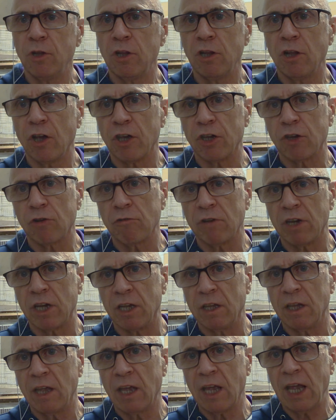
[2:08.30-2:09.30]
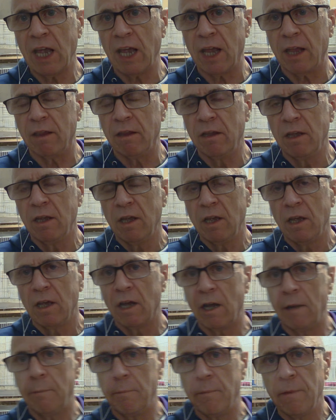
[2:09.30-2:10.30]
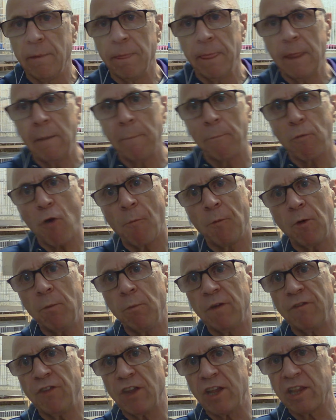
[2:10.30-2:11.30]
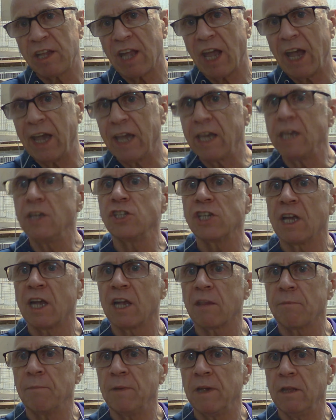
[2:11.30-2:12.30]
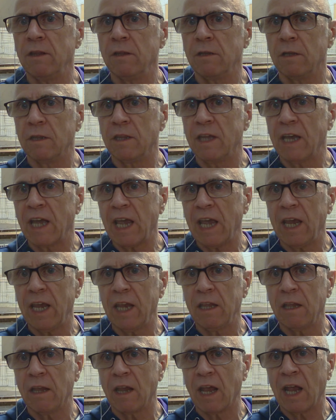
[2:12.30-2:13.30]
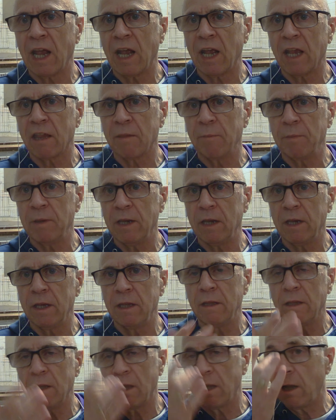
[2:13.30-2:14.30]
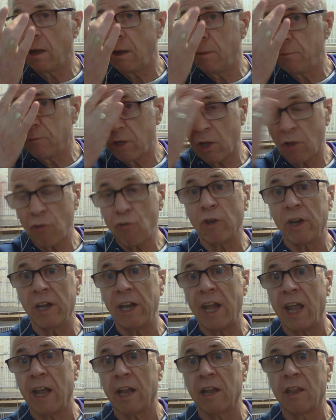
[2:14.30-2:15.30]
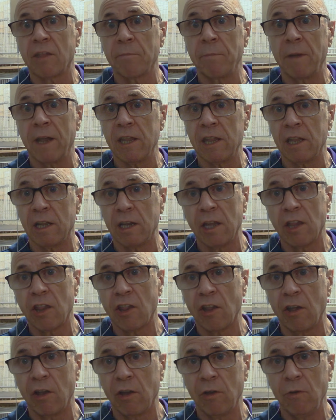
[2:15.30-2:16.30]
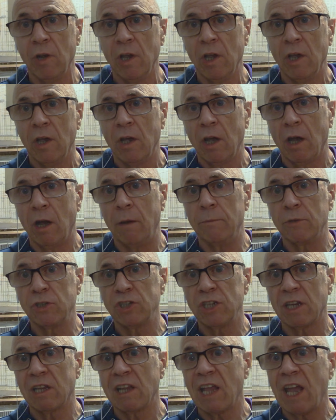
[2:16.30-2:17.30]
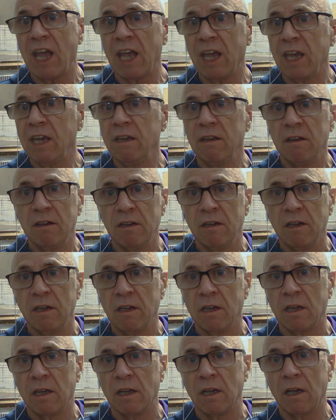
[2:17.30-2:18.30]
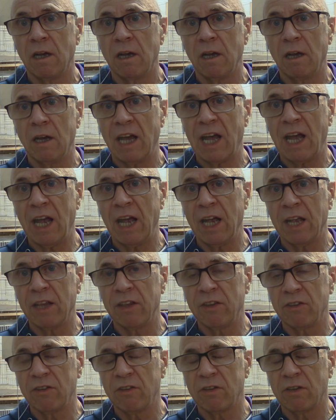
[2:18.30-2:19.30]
light green hen. Problem with this cage has been the hen has been destroying eggs, basically. So she'd lay and